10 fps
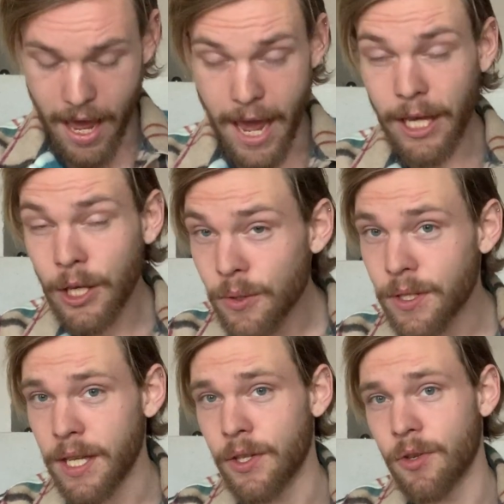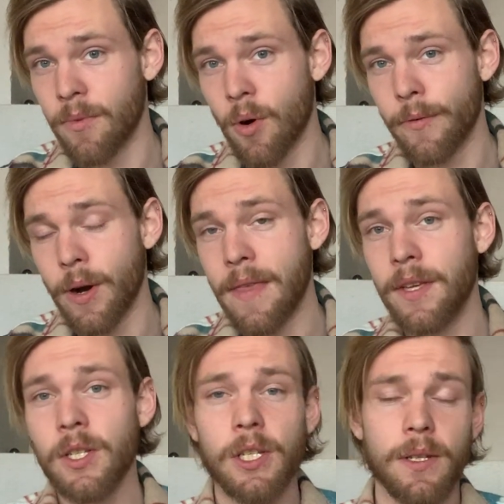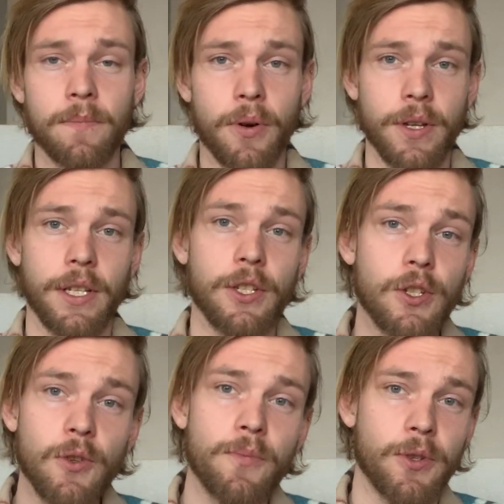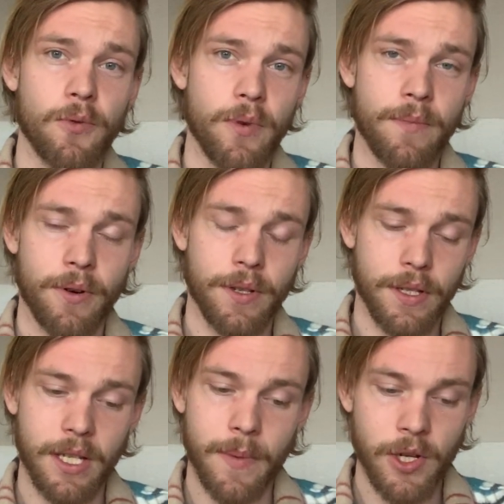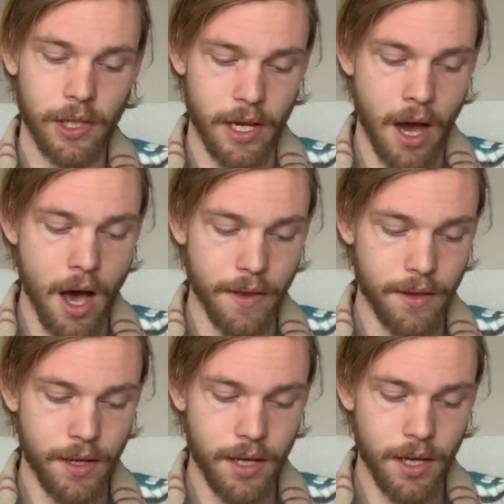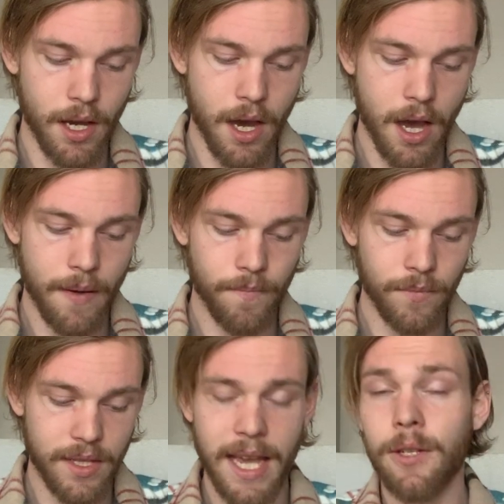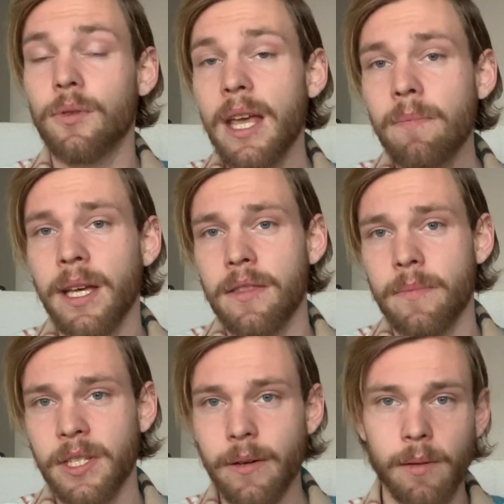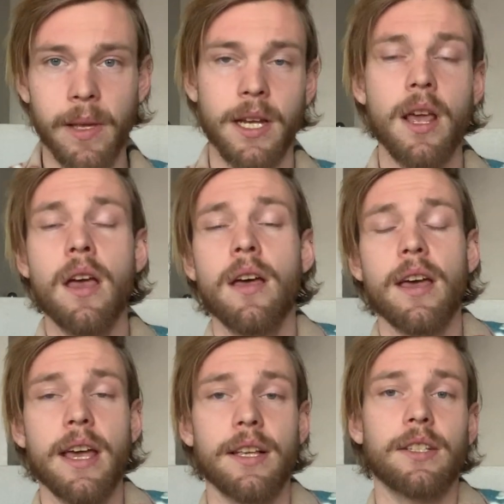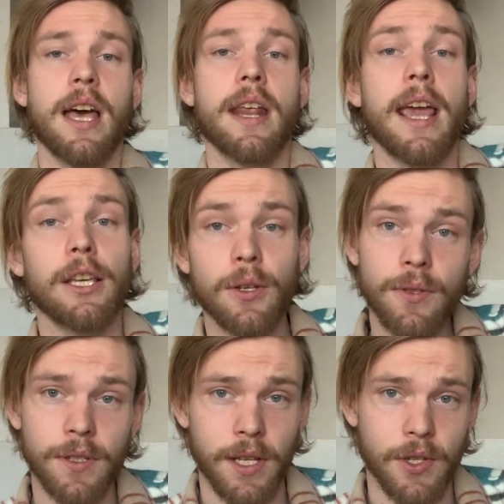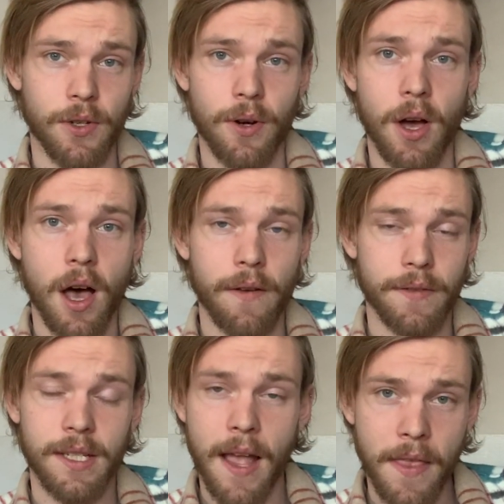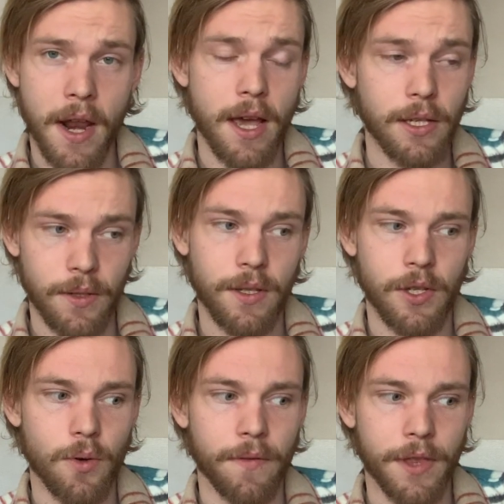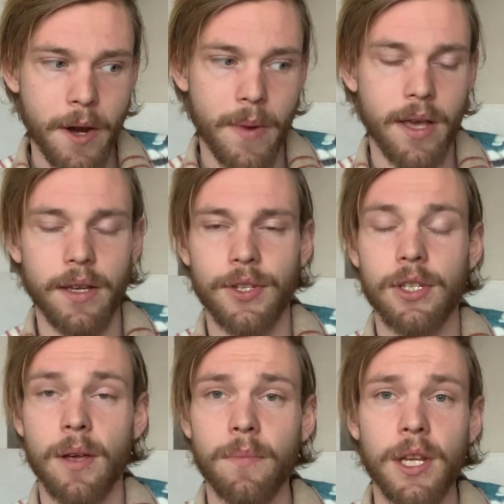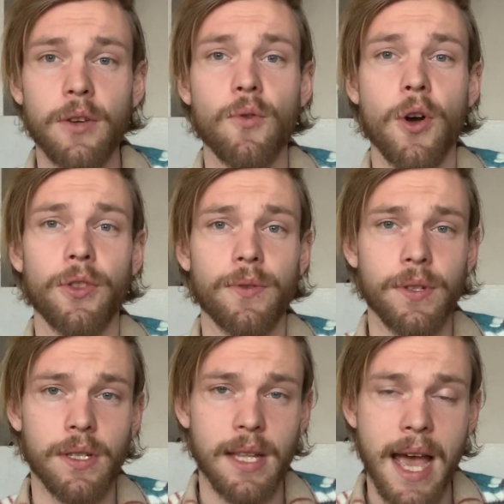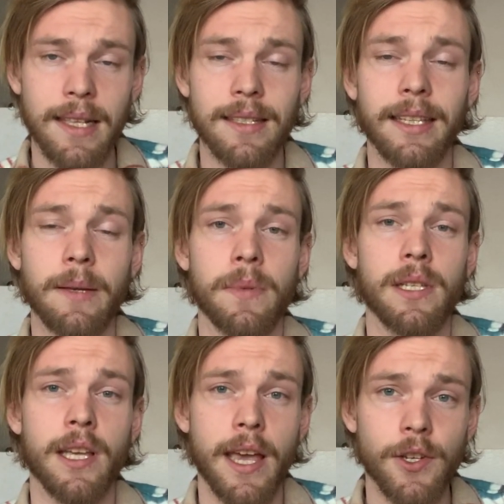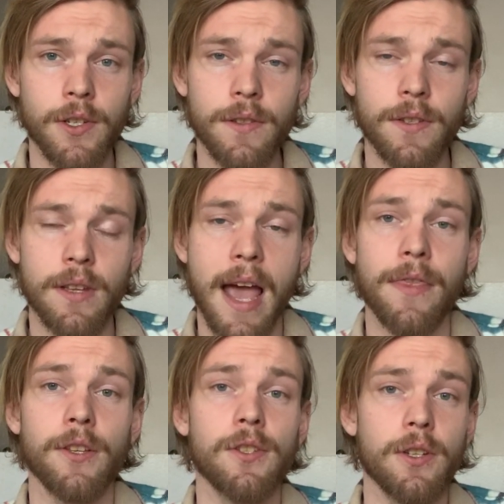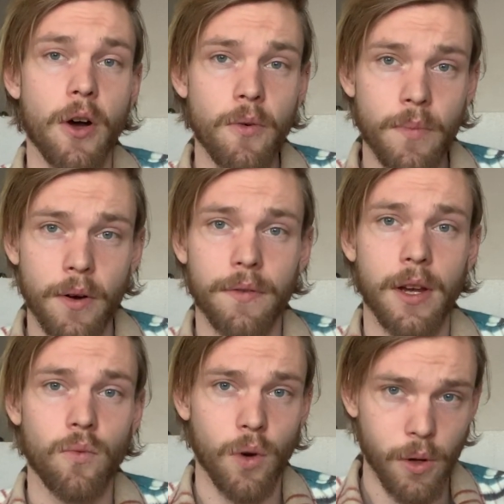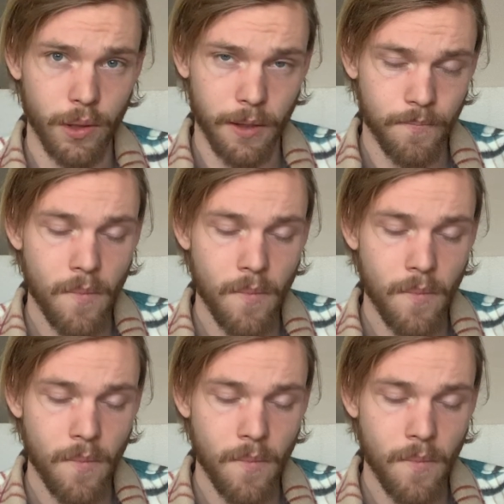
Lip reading: A good teacher, moreover, and this point is super, super important, especially on the day-to-day plane, the material plane, is that a good teacher of sadhana, a good teacher of dharma, is somebody who understands the limitations and the scope of their role.